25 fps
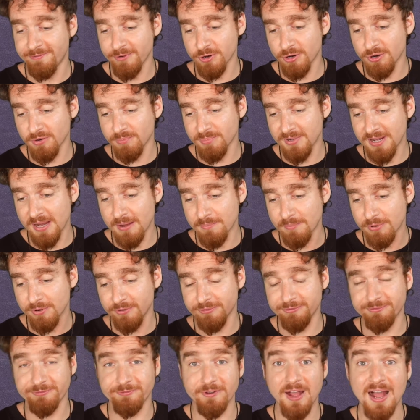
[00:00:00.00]
Verb
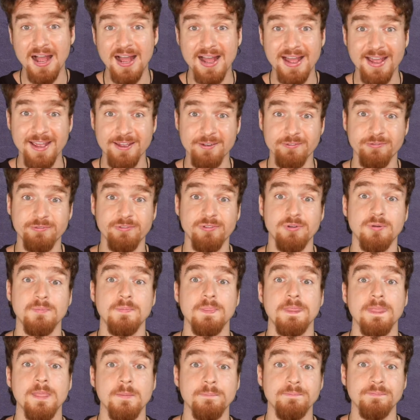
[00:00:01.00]
number 5,
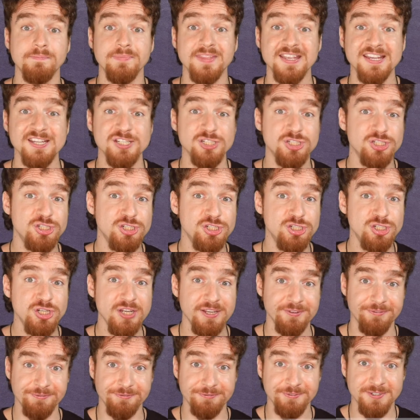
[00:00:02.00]

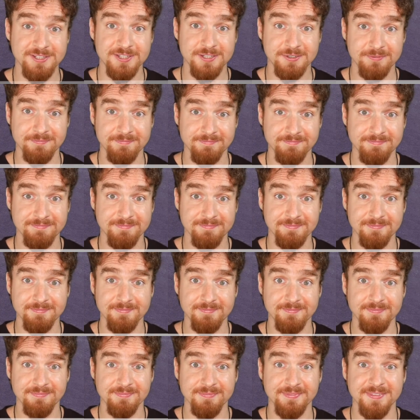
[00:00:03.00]
shift.
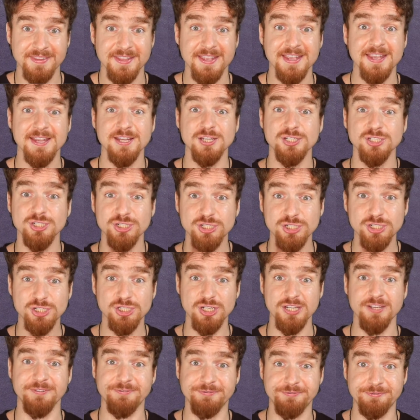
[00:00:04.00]

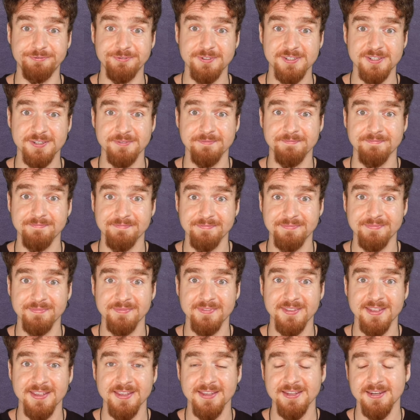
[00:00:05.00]
Shift.
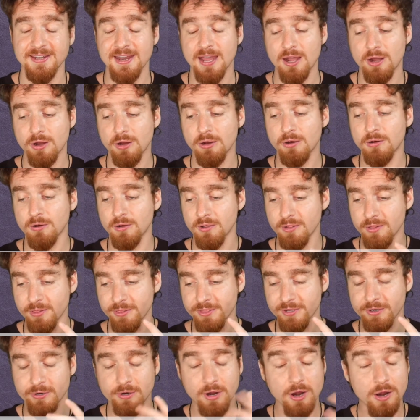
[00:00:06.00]
Now,
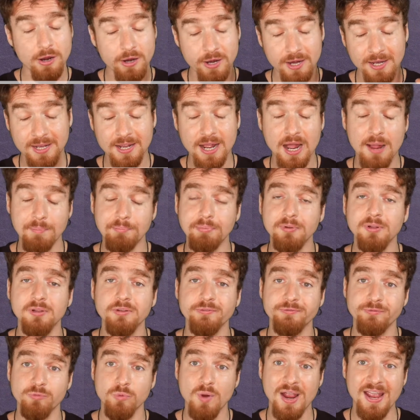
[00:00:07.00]
there are a
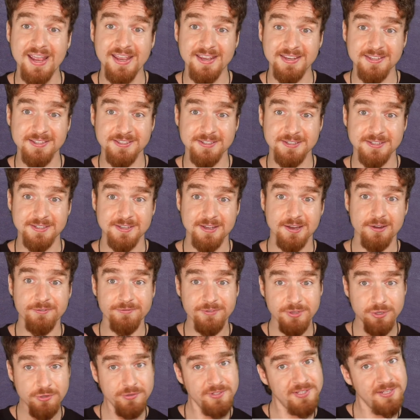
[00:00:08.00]
couple of ways
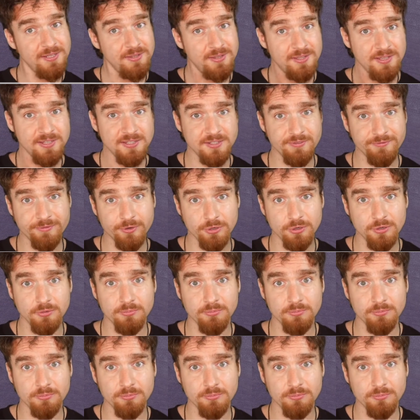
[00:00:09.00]
of using this